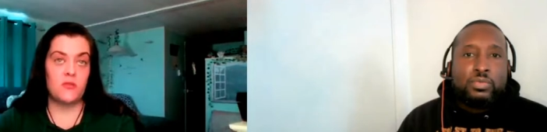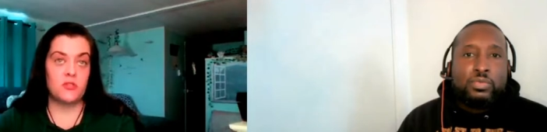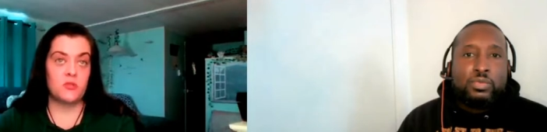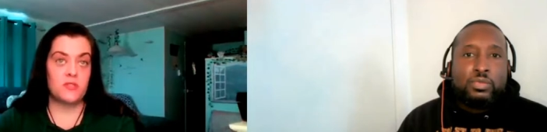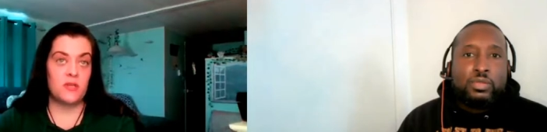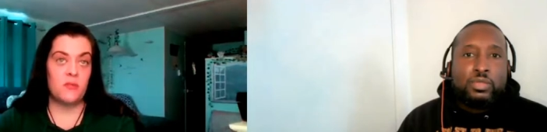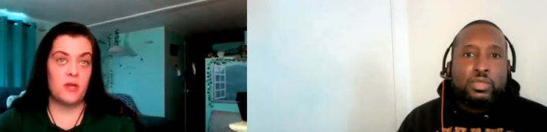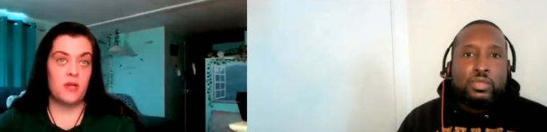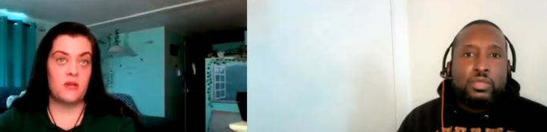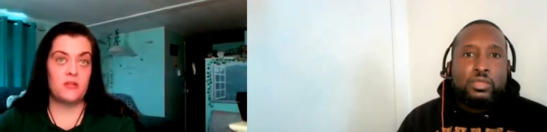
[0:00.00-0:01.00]
Speaker 1: this with
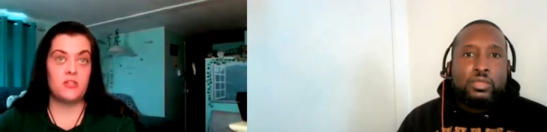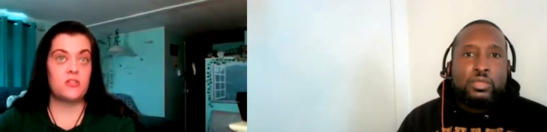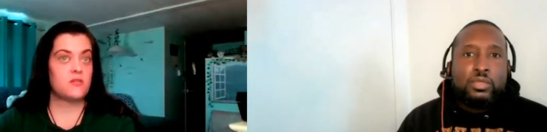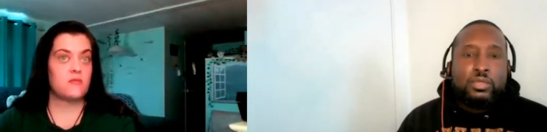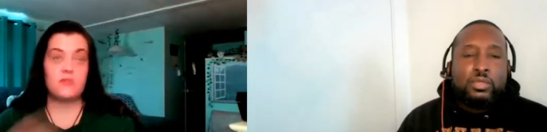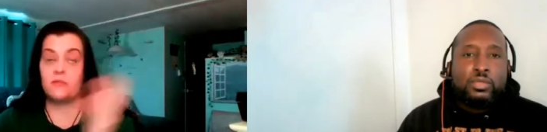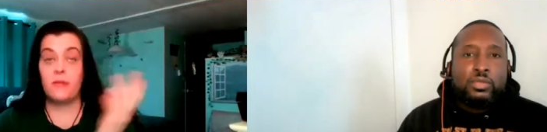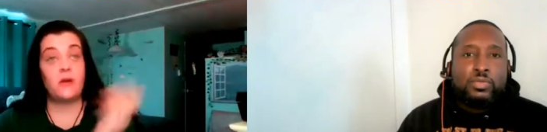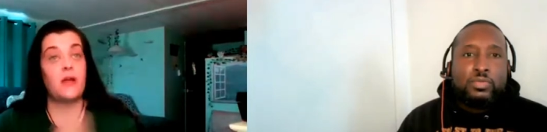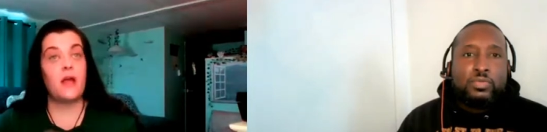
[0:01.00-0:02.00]
somebody just, just
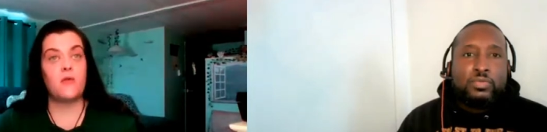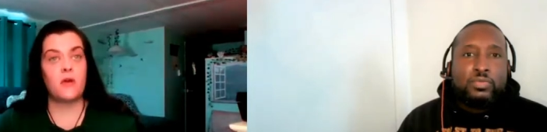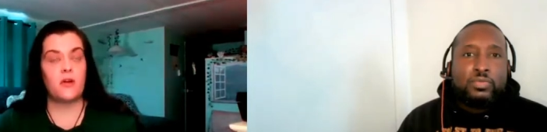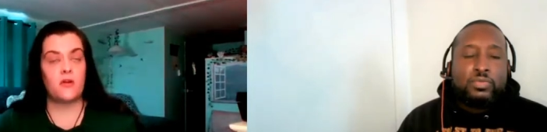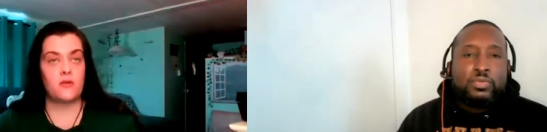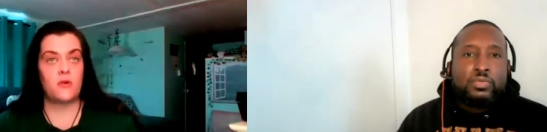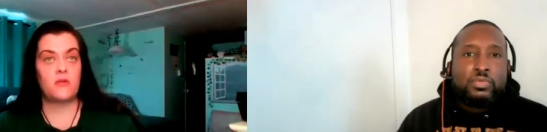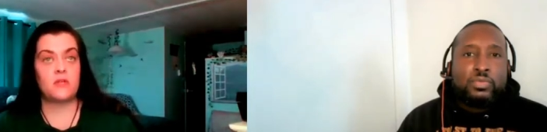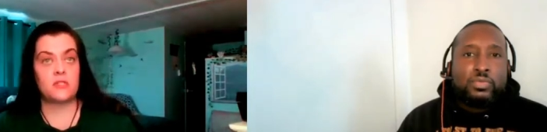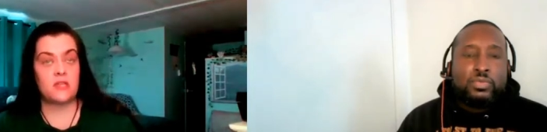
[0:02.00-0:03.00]
about an hour ago that we
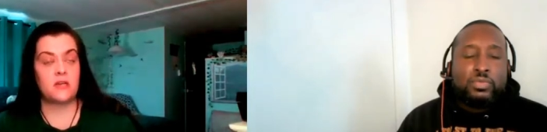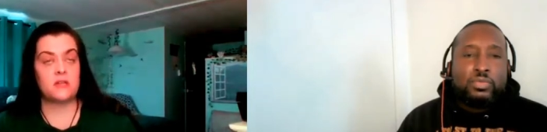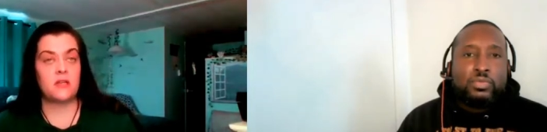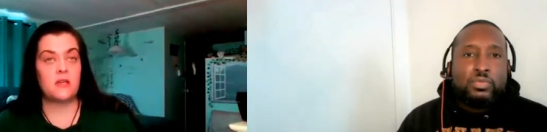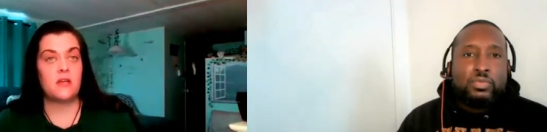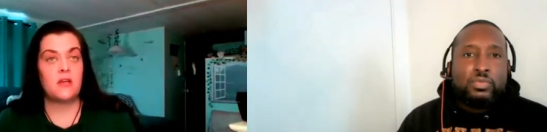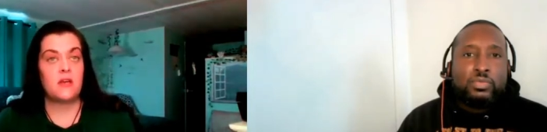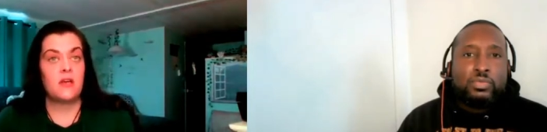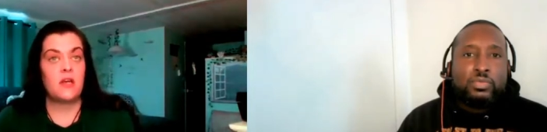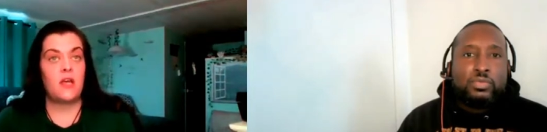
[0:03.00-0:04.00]
were discussing,
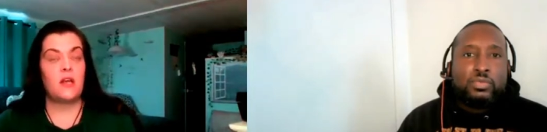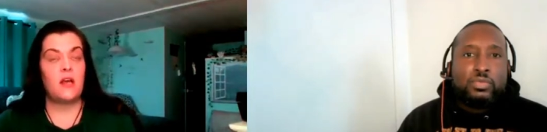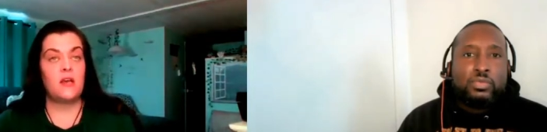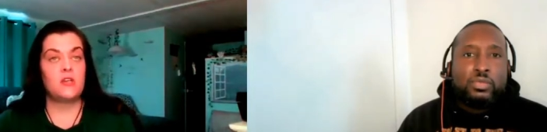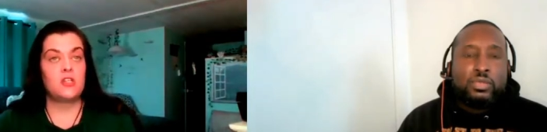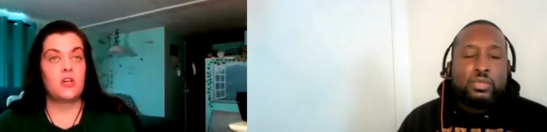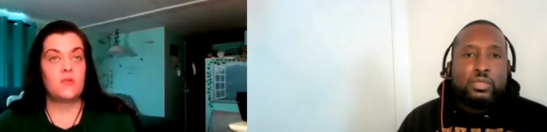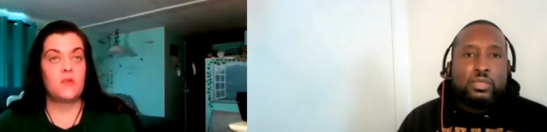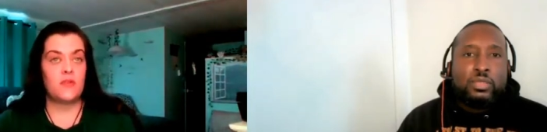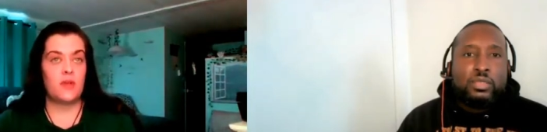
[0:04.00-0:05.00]
and I
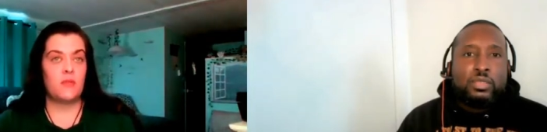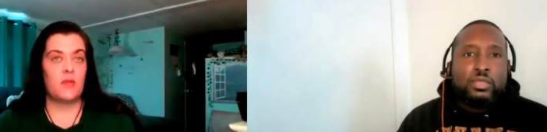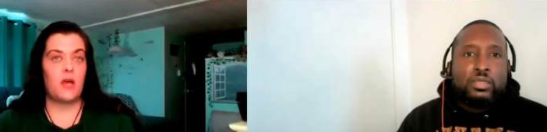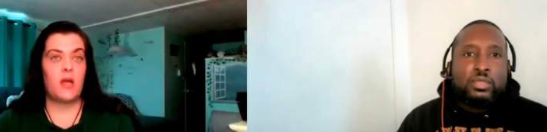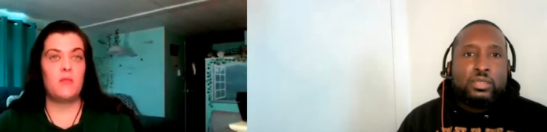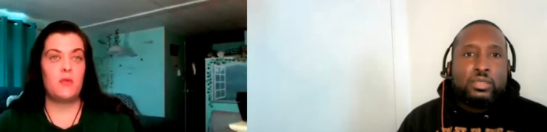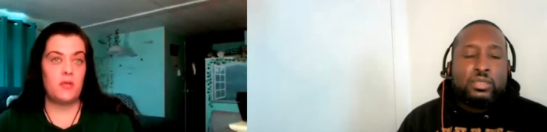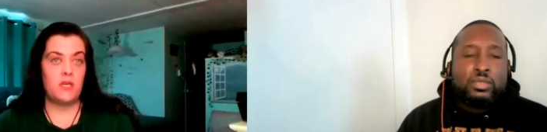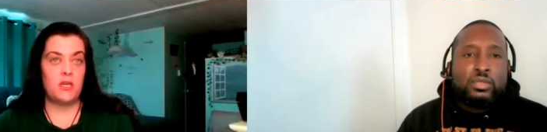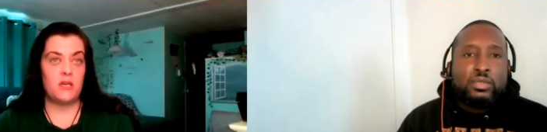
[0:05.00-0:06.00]
shared with them that I
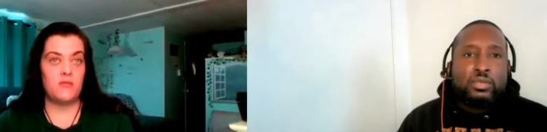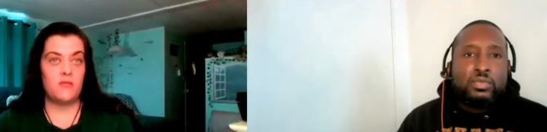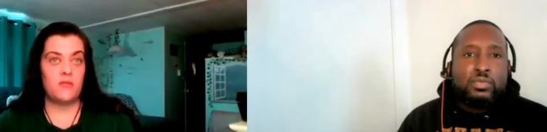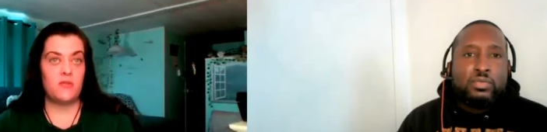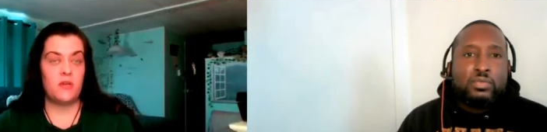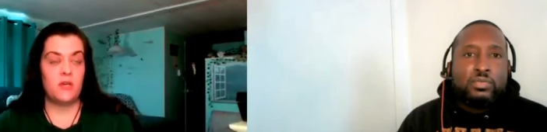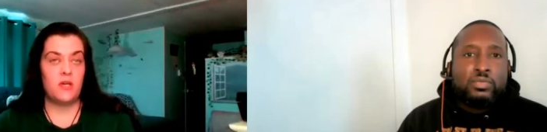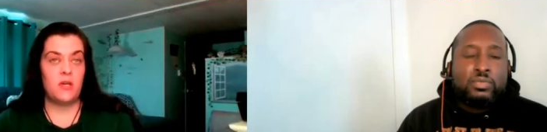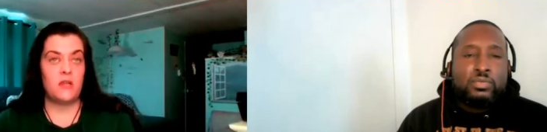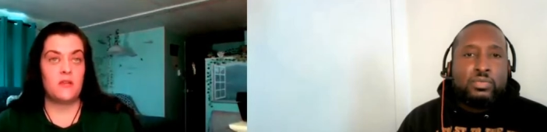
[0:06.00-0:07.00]
believe
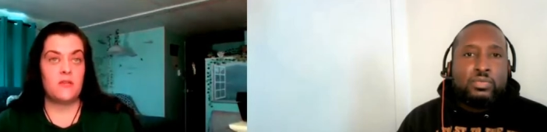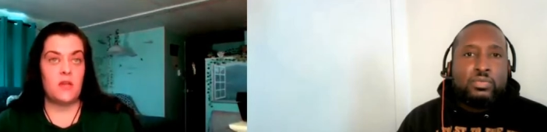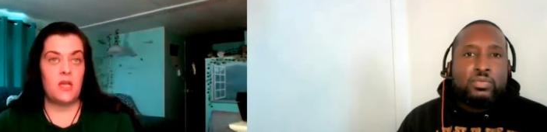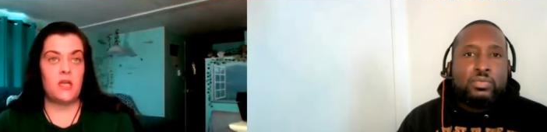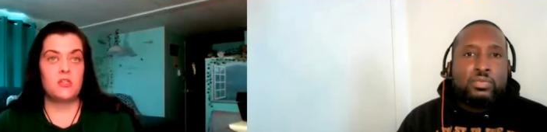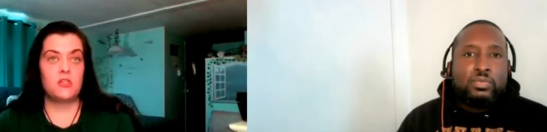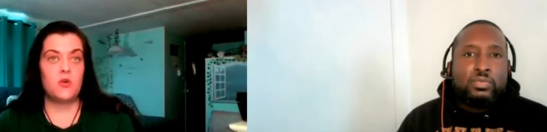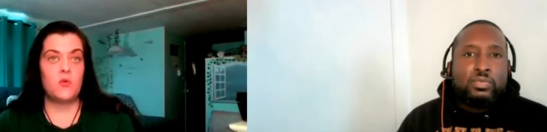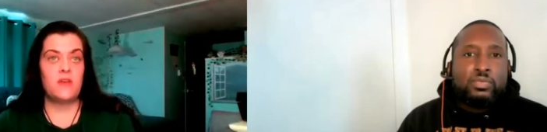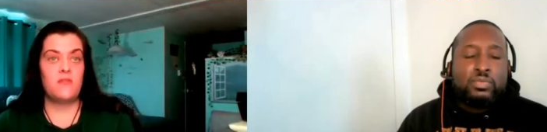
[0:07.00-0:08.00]
that
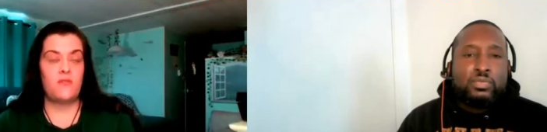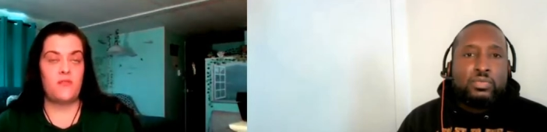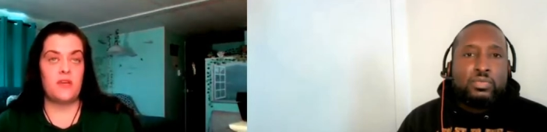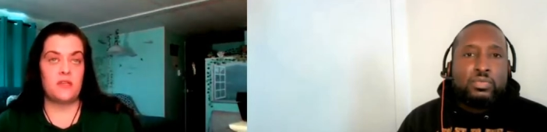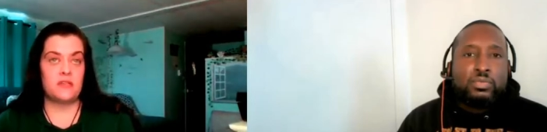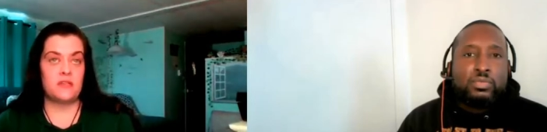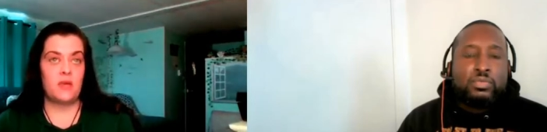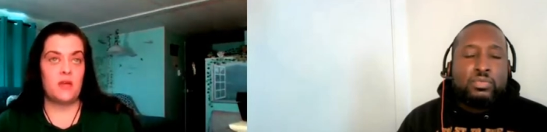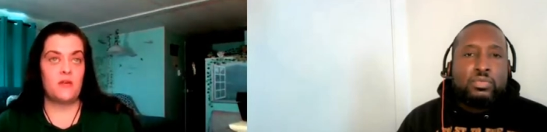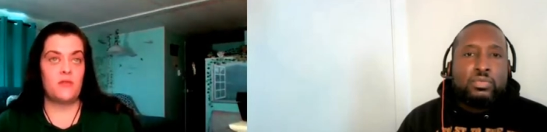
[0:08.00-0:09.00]
until we fix the
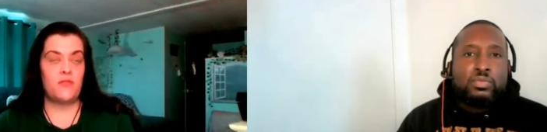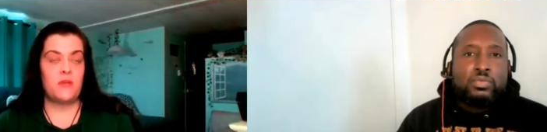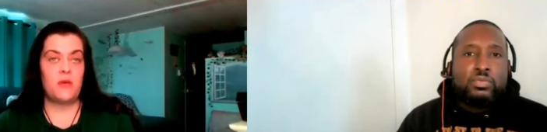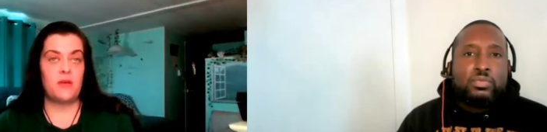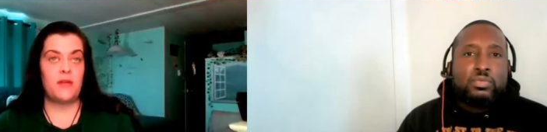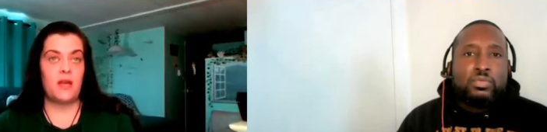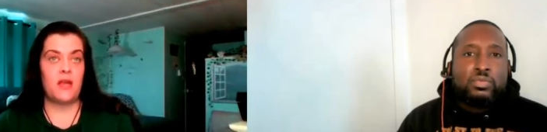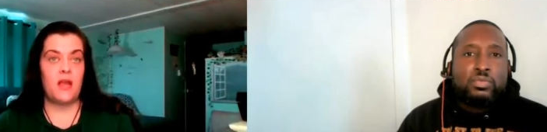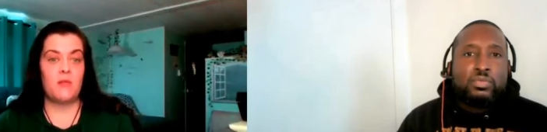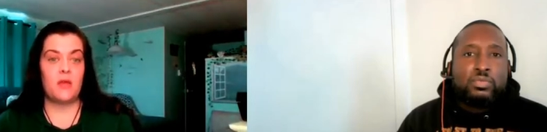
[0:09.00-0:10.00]
male-female
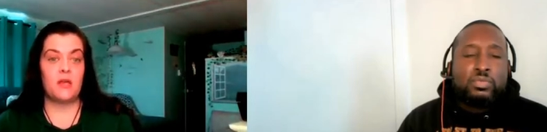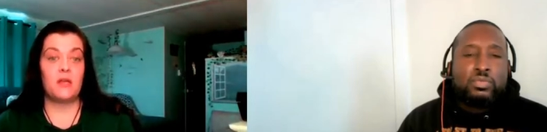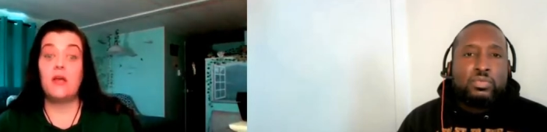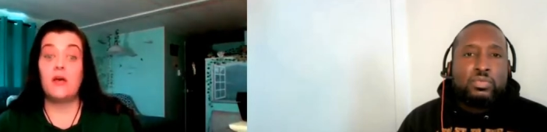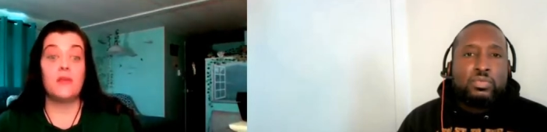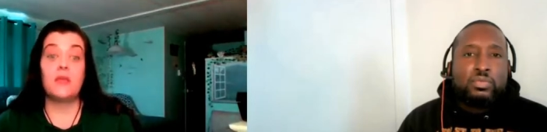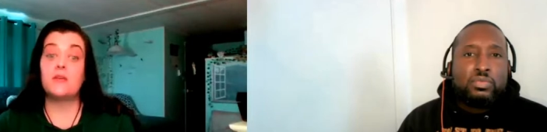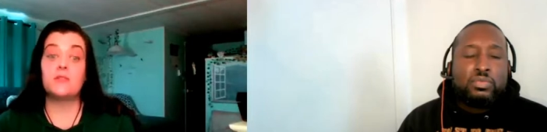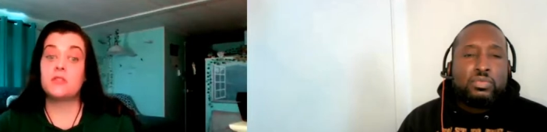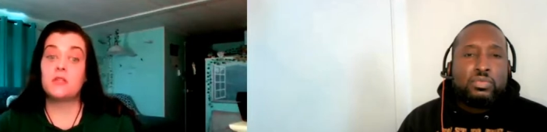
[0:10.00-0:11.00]
dynamic, nothing
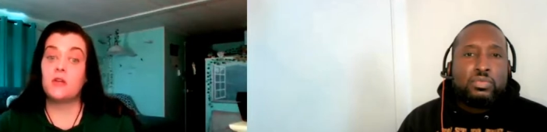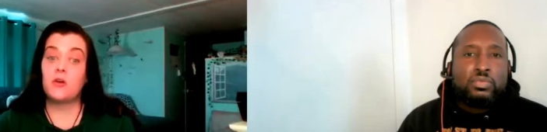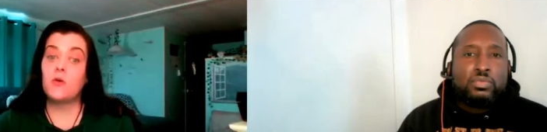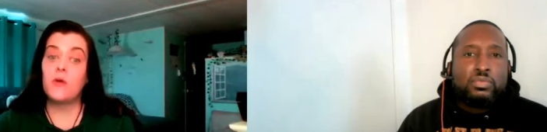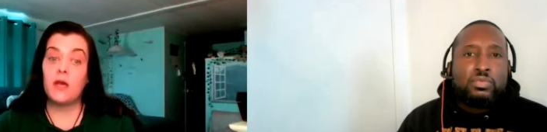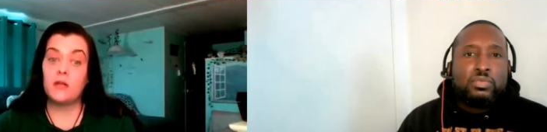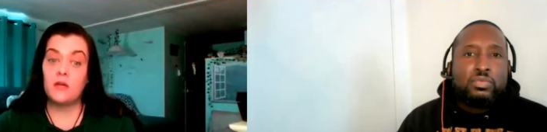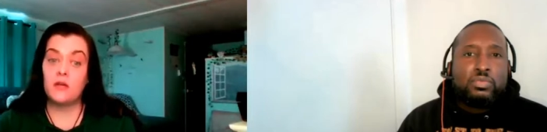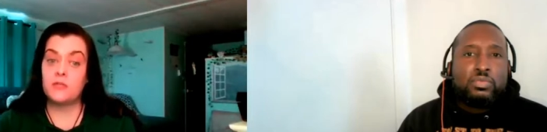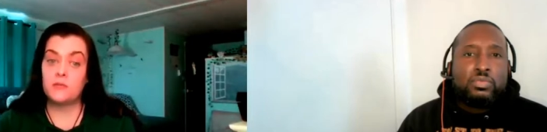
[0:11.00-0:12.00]
else is going to correct
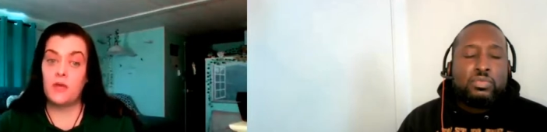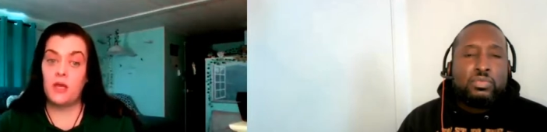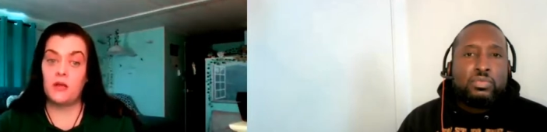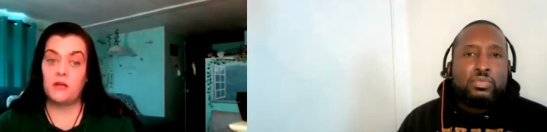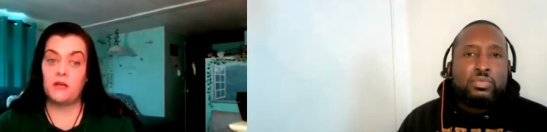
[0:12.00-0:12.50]
on this planet.